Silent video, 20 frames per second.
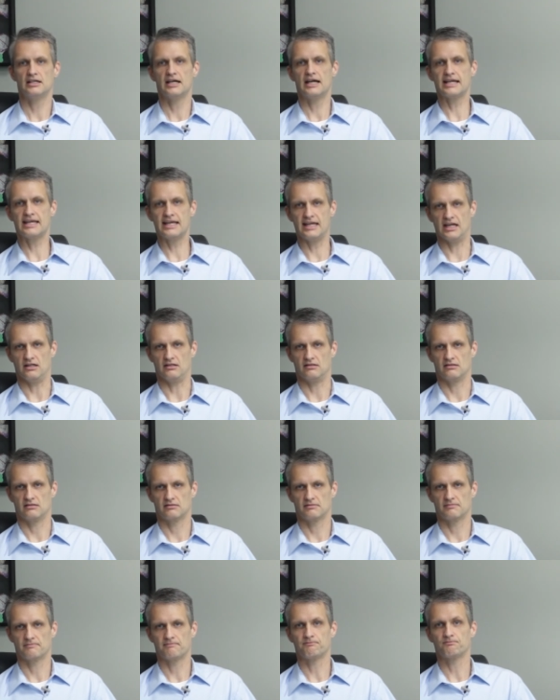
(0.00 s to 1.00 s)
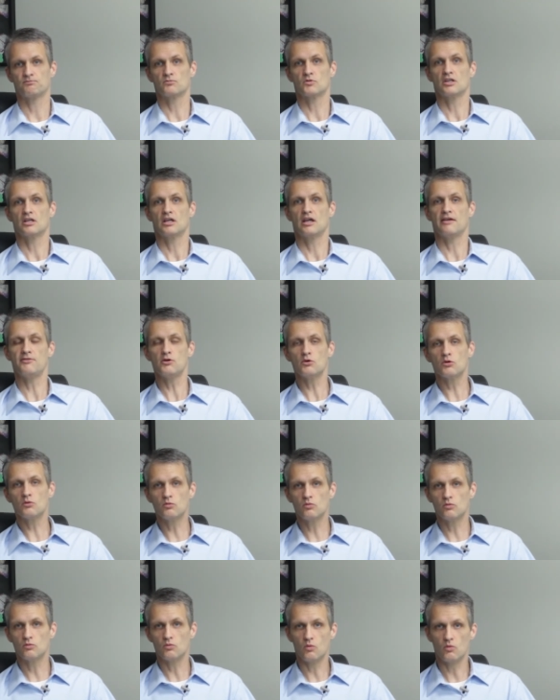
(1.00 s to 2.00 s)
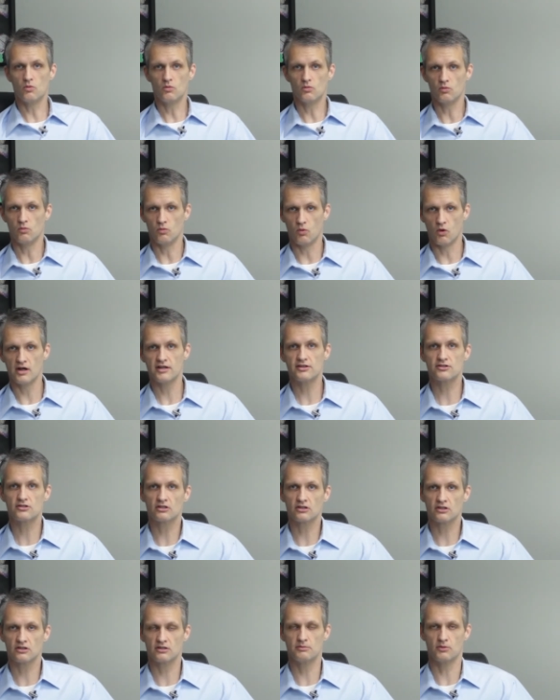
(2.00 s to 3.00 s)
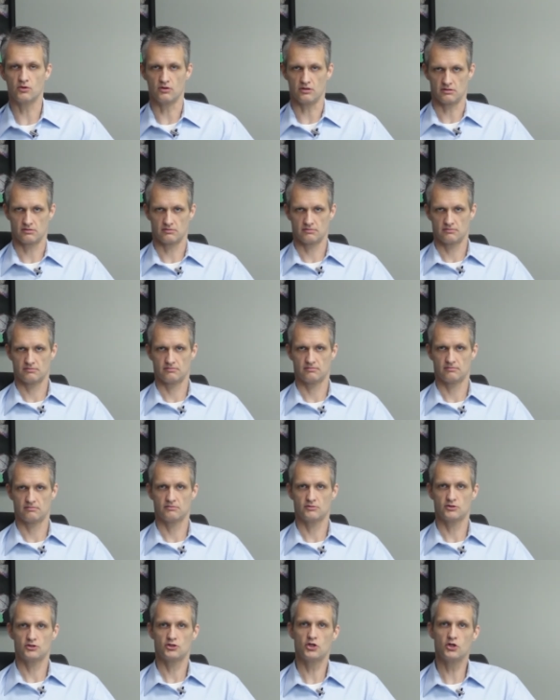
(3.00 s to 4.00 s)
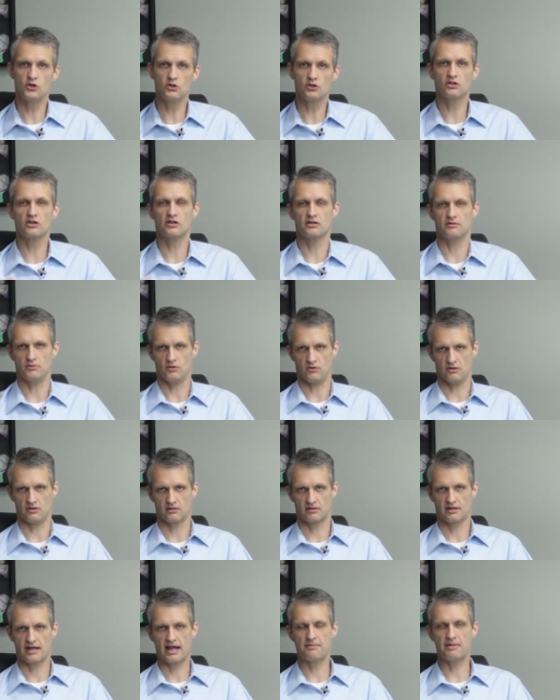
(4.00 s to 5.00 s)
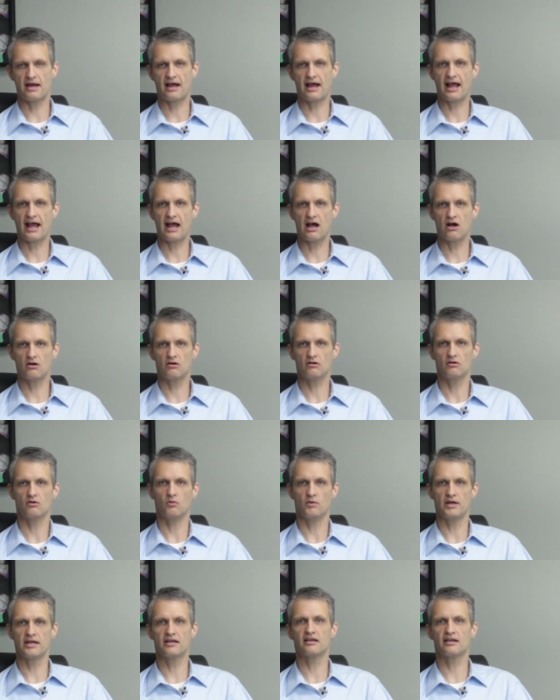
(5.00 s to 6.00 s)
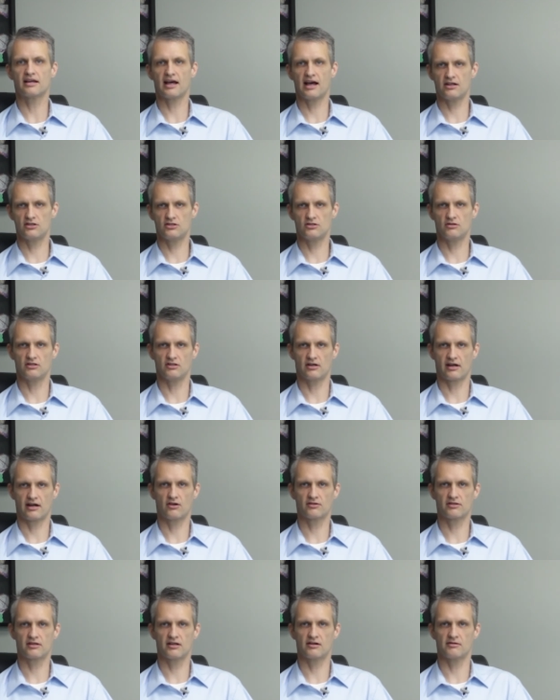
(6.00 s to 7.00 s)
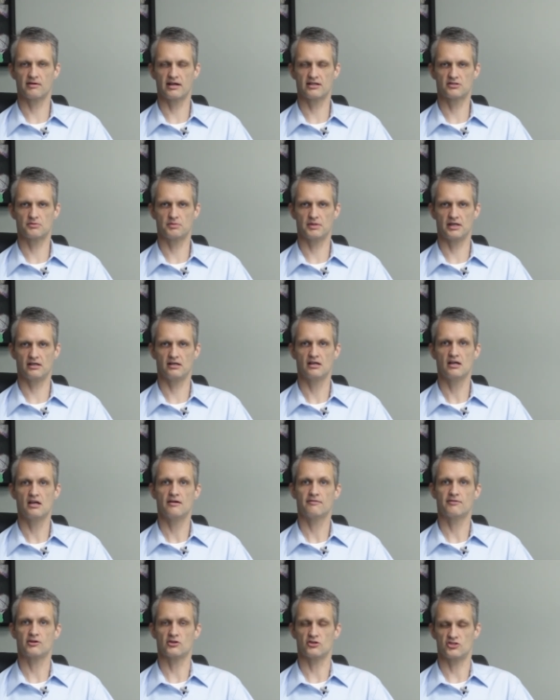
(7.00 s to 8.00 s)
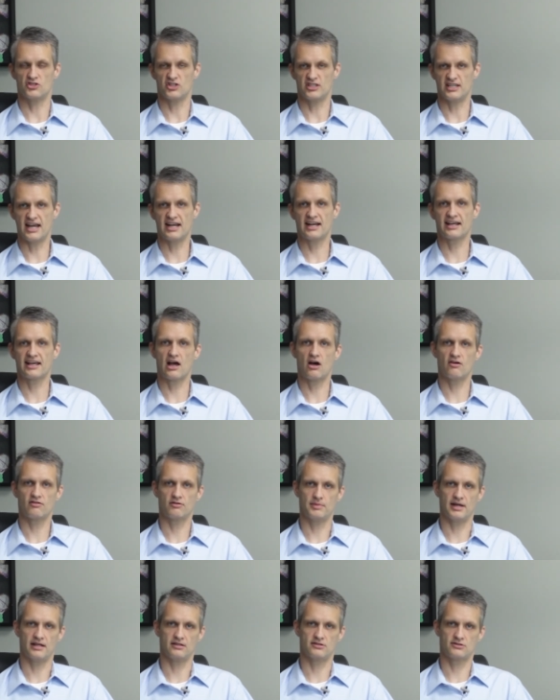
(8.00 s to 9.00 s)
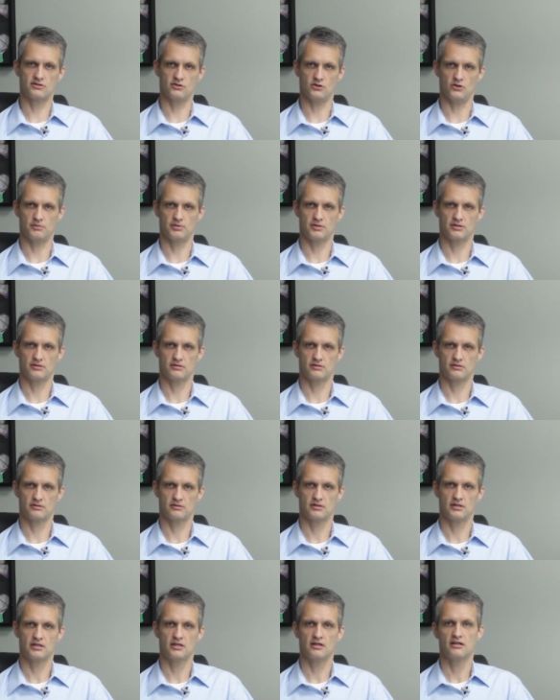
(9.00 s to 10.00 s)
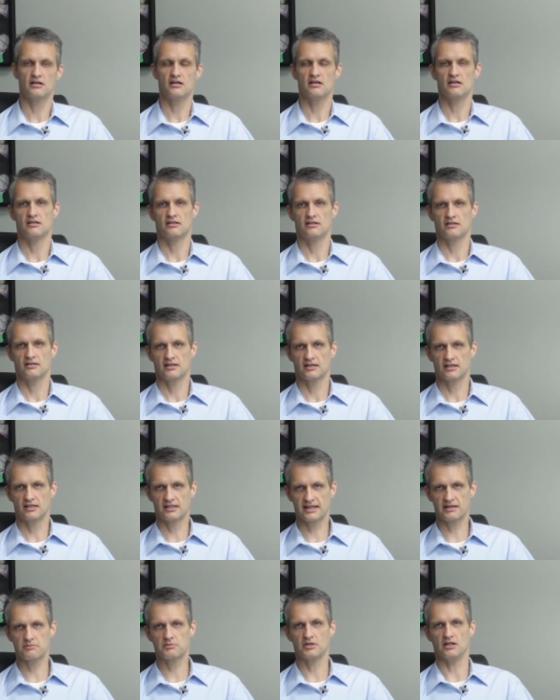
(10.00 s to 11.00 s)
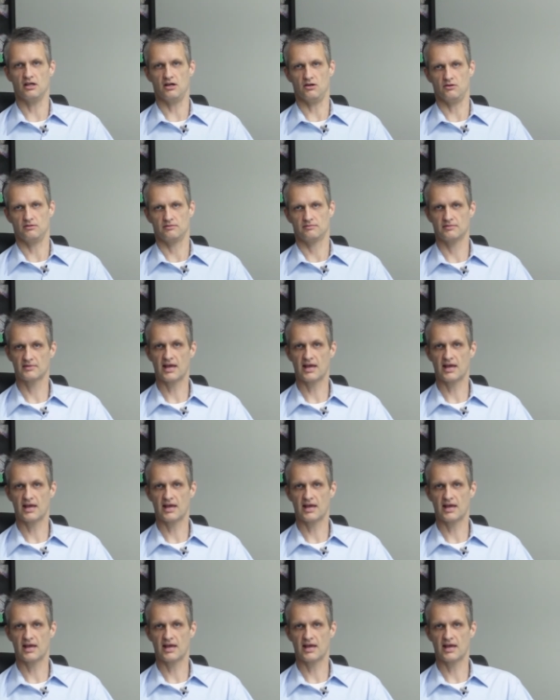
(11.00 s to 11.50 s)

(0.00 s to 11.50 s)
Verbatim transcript: Again, if you want to learn more, to learn more about how we can guide you in your healthcare recipe for your genetic alphabet soup, click below.